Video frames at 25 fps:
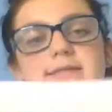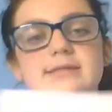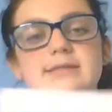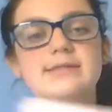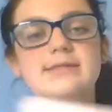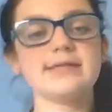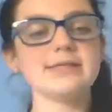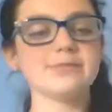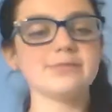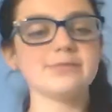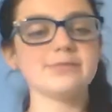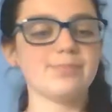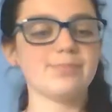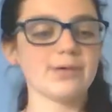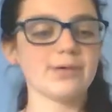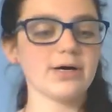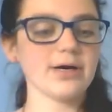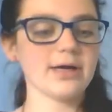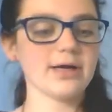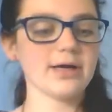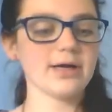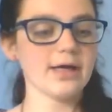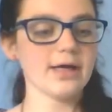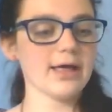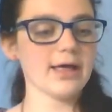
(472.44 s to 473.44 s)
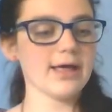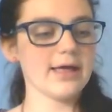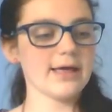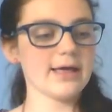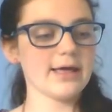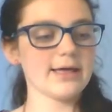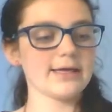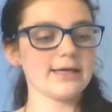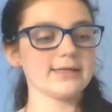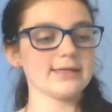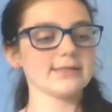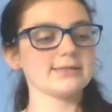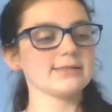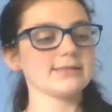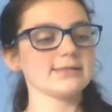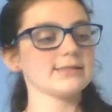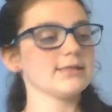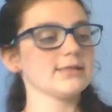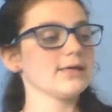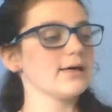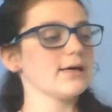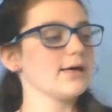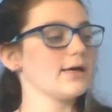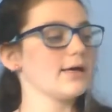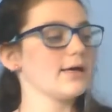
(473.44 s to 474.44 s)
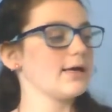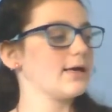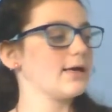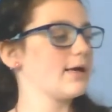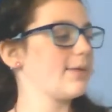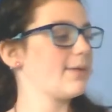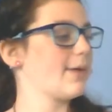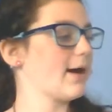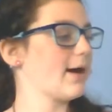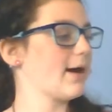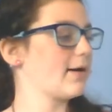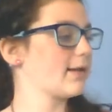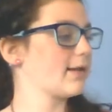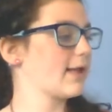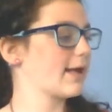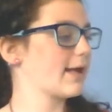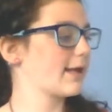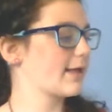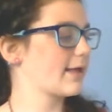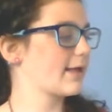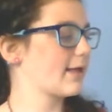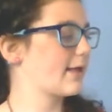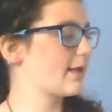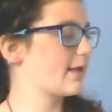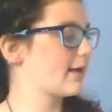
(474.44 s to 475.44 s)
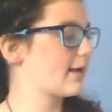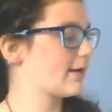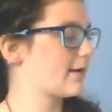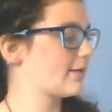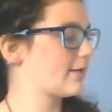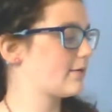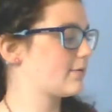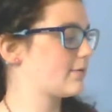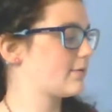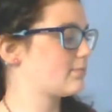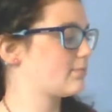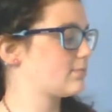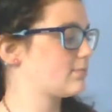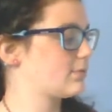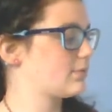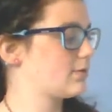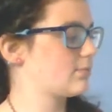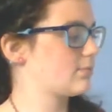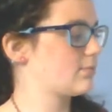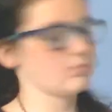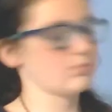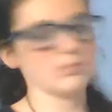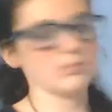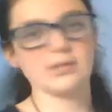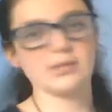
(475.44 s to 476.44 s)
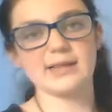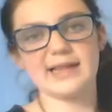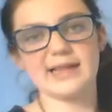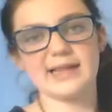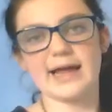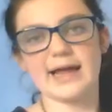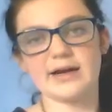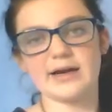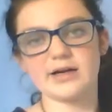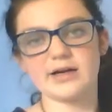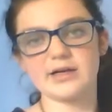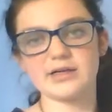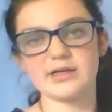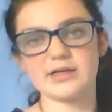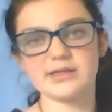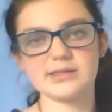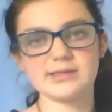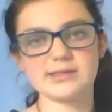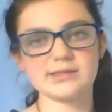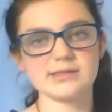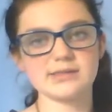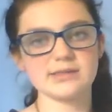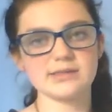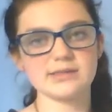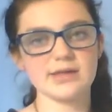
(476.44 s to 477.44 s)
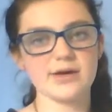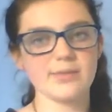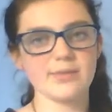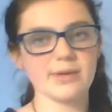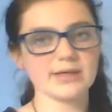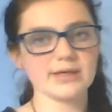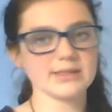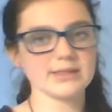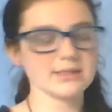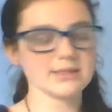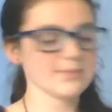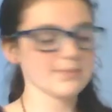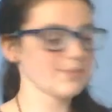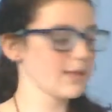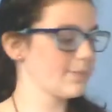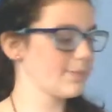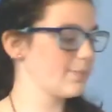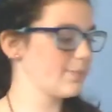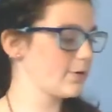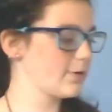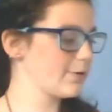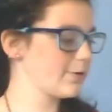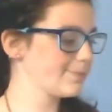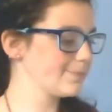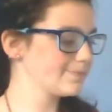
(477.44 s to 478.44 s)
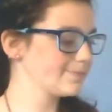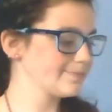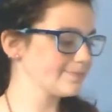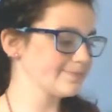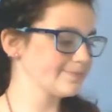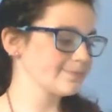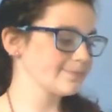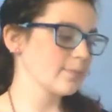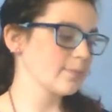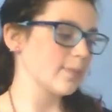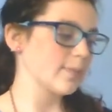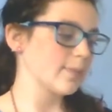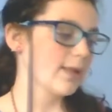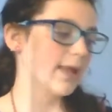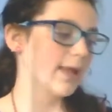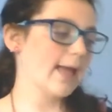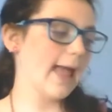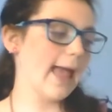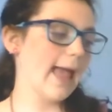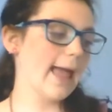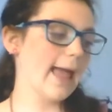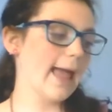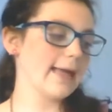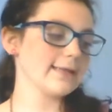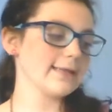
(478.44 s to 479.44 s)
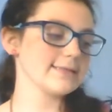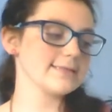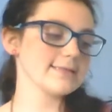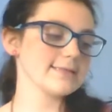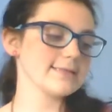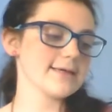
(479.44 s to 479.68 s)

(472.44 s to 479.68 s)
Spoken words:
this book is about, like, letters going to people, and